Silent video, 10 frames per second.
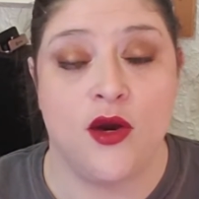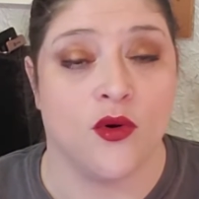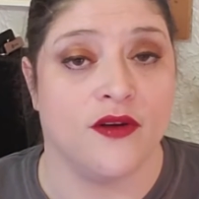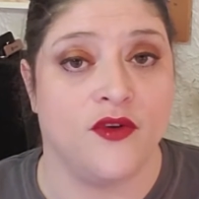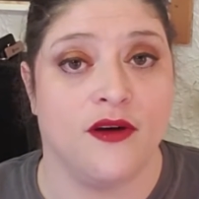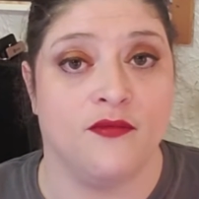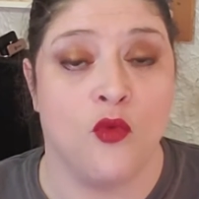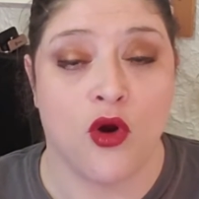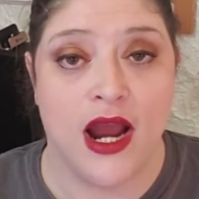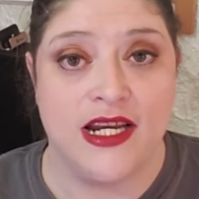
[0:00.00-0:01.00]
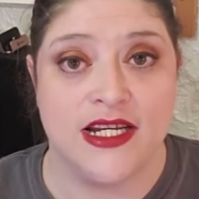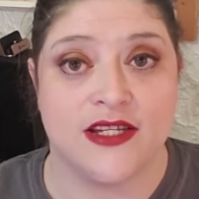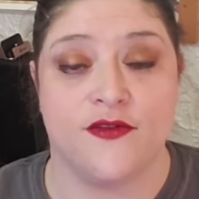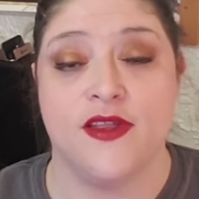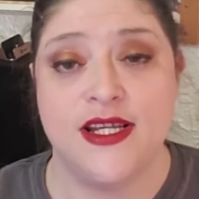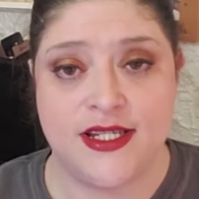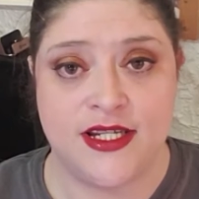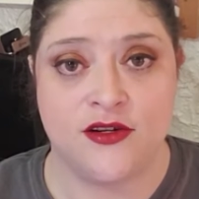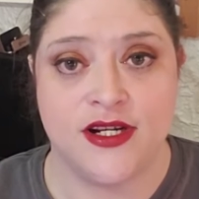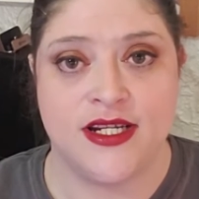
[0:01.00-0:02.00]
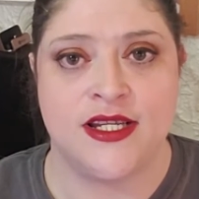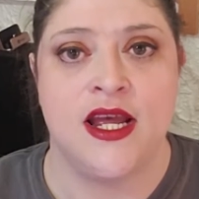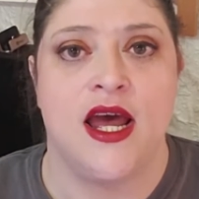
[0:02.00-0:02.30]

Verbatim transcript: or if you have more ideas for this series,